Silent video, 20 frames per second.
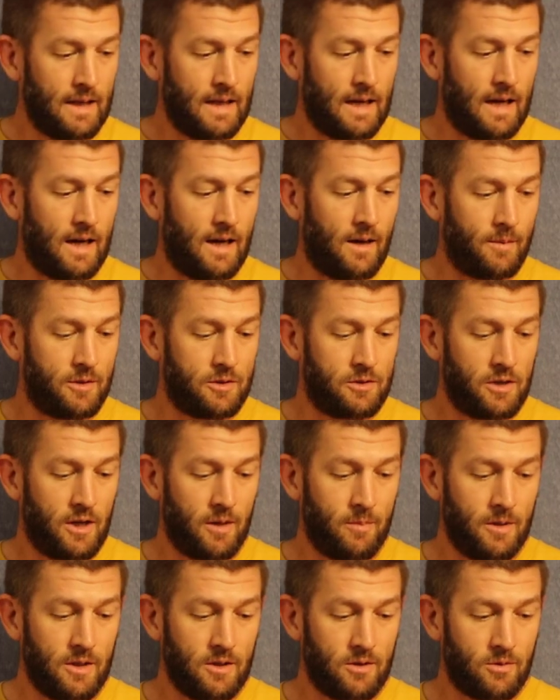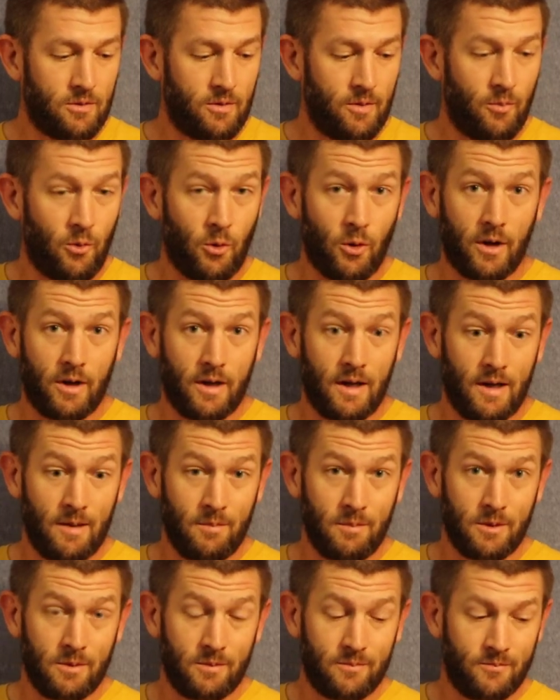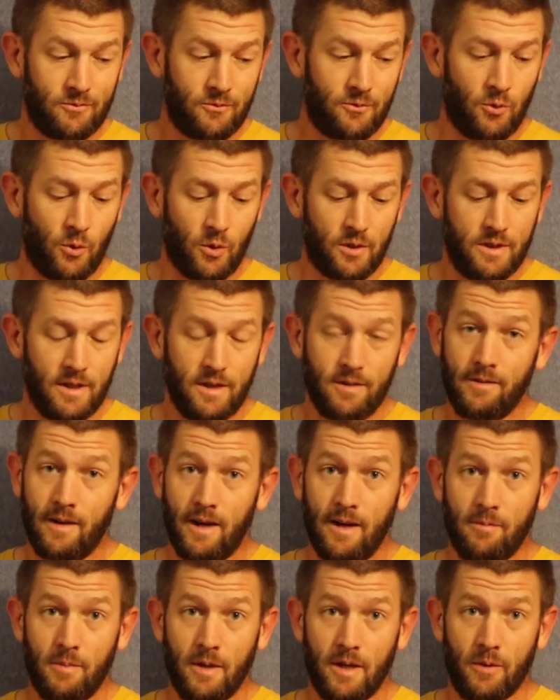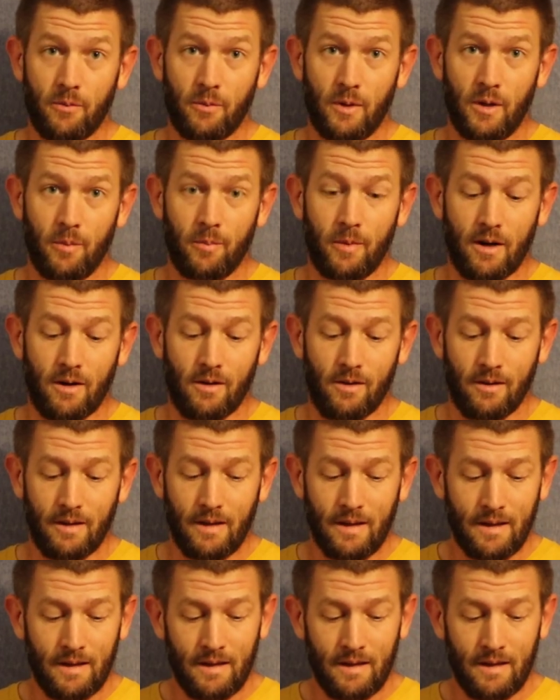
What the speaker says: It's JP's 3-port comp, 14 5-pin and weld barrel.